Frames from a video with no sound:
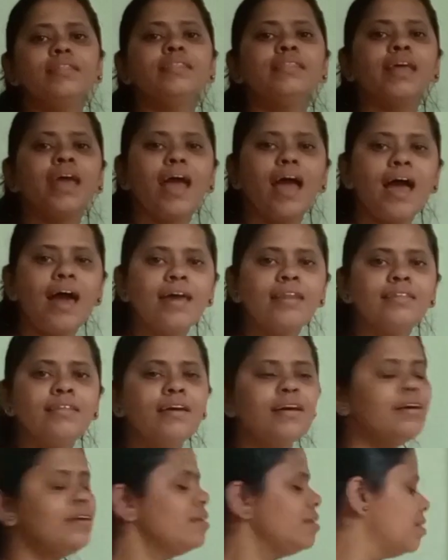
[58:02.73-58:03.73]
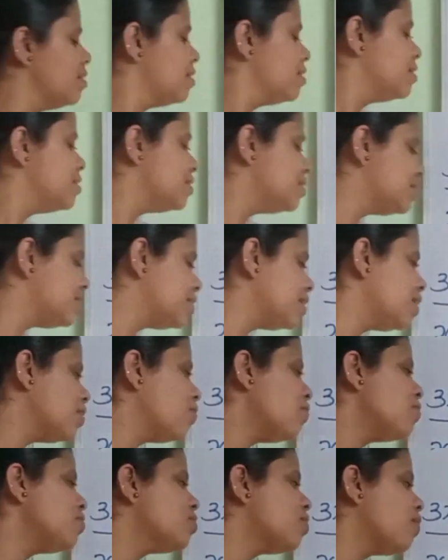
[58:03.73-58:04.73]
They are the
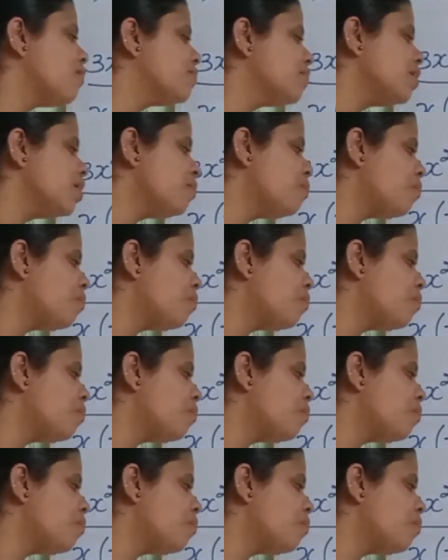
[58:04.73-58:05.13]
zeros of the